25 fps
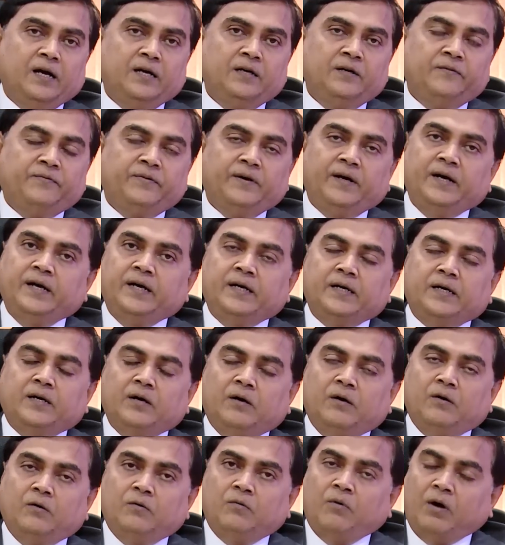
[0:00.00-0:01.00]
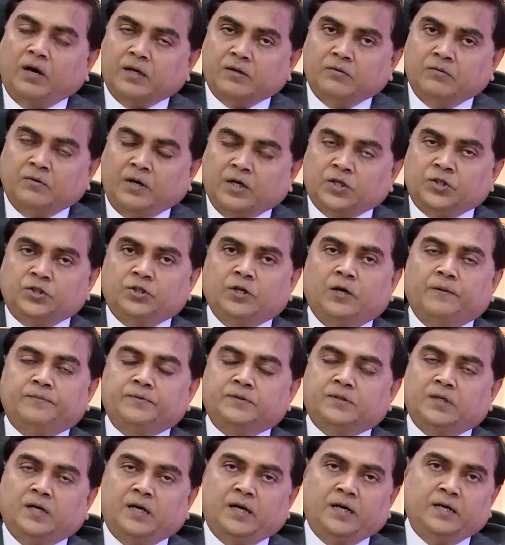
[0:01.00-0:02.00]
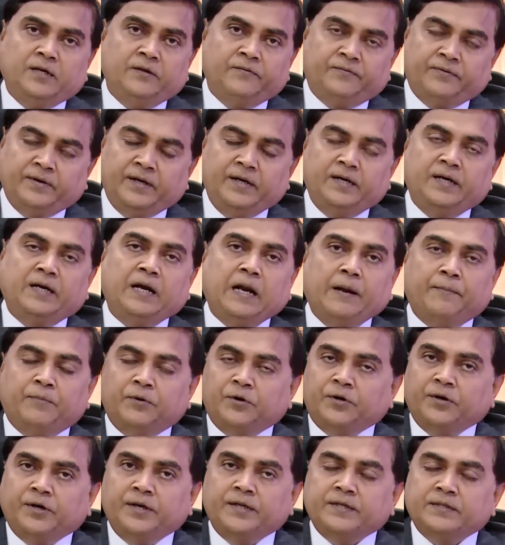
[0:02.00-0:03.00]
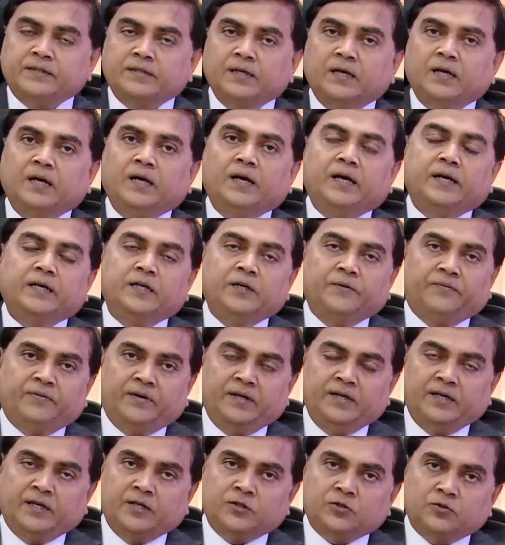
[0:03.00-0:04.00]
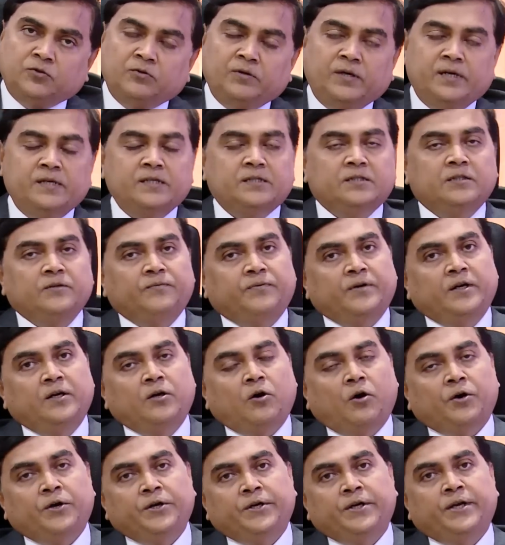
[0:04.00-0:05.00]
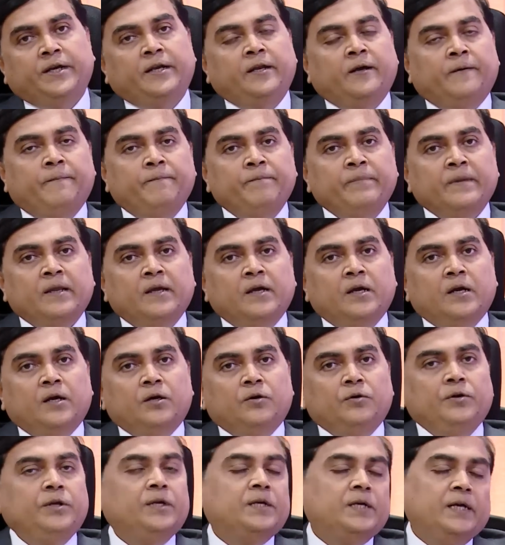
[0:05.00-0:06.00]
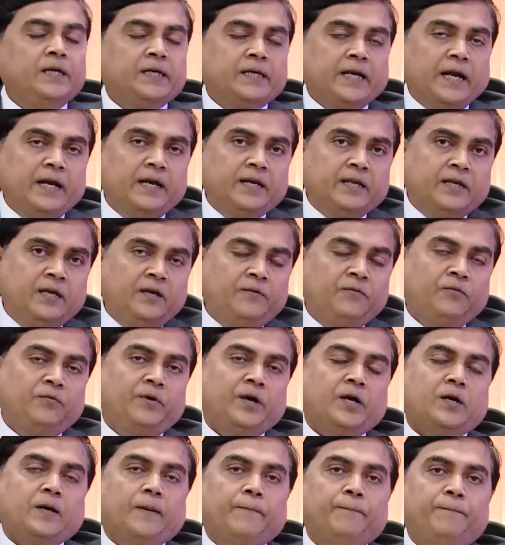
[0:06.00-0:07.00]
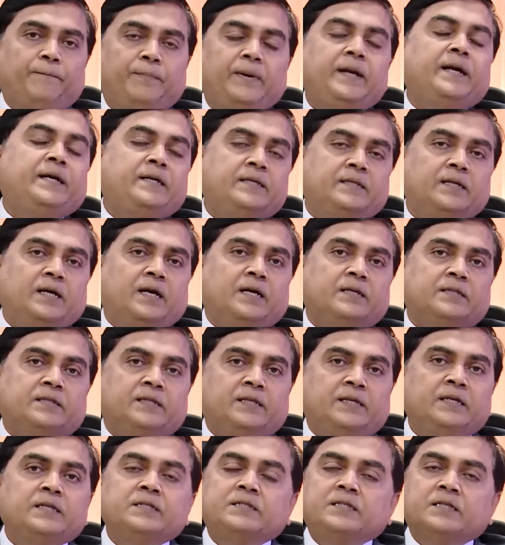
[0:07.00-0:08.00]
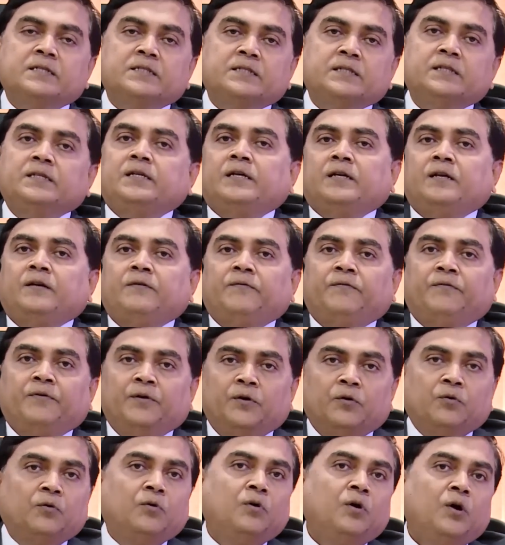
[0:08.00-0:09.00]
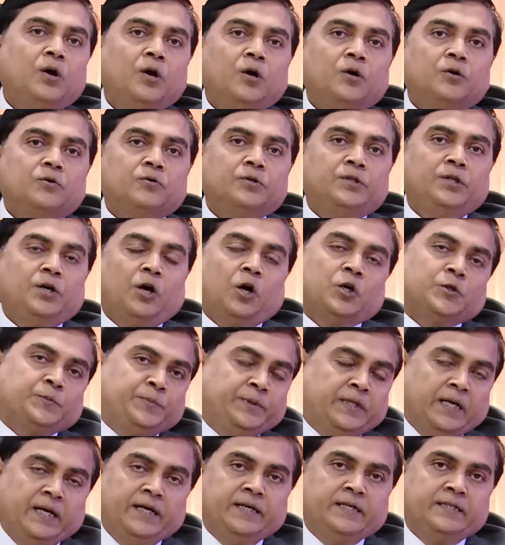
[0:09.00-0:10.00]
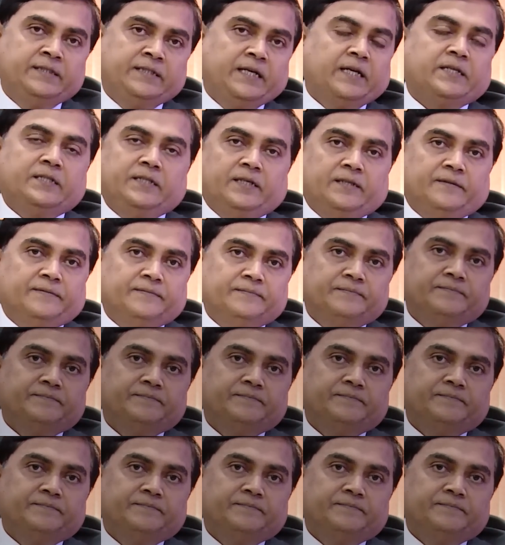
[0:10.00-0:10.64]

different workshops, different laboratories, different restaurants, different auditorium. It can give you a complete 360-degree view to the hospitality sector.